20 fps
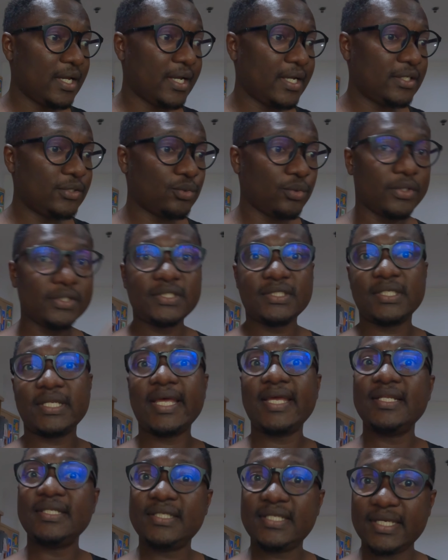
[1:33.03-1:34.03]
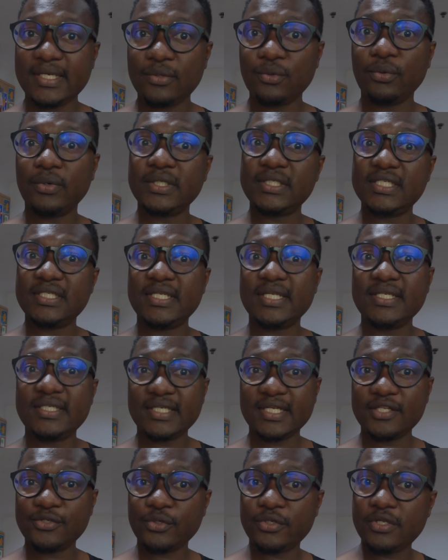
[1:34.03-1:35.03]
And what's what it
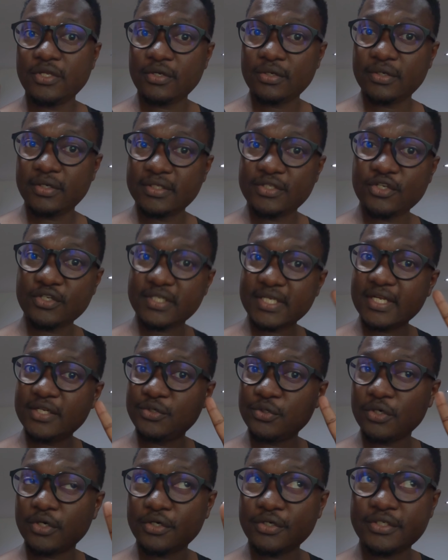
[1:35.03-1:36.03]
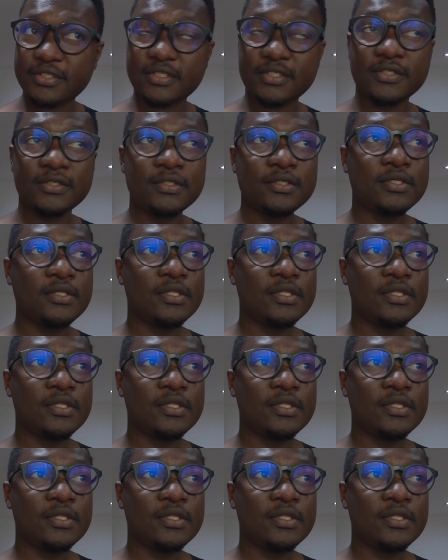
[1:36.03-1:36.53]
entails when you it's your turn to host,